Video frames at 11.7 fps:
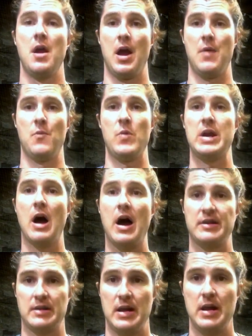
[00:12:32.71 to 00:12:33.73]
and we
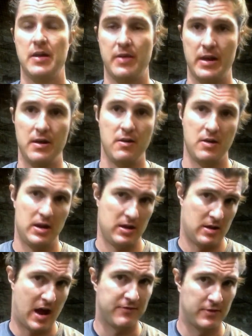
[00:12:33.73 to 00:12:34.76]
got to
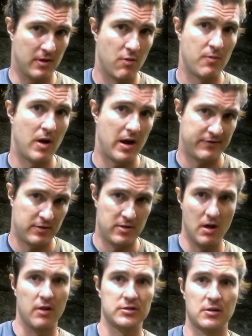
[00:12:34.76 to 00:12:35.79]
after
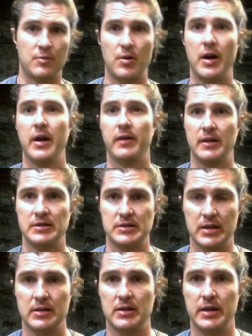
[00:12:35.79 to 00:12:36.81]
the All-Star break, they
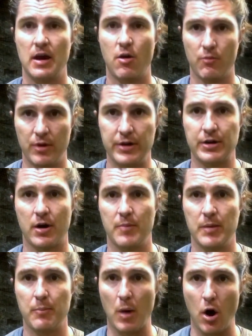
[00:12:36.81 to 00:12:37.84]
sent the home run
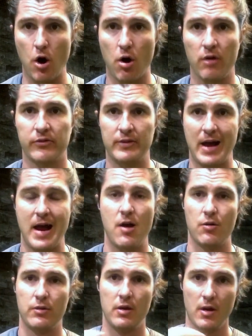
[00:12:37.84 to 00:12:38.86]
derby balls
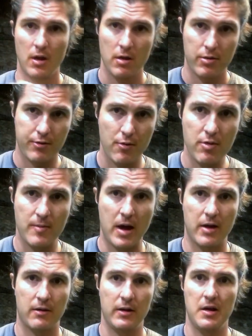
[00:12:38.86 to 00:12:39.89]
down through the
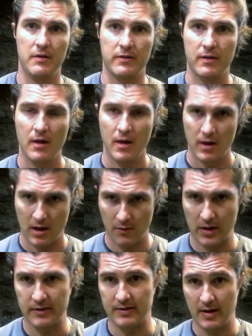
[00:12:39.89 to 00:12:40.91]
minor leagues, and
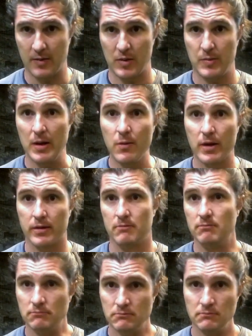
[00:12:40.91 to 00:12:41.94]
we got to take BP with them.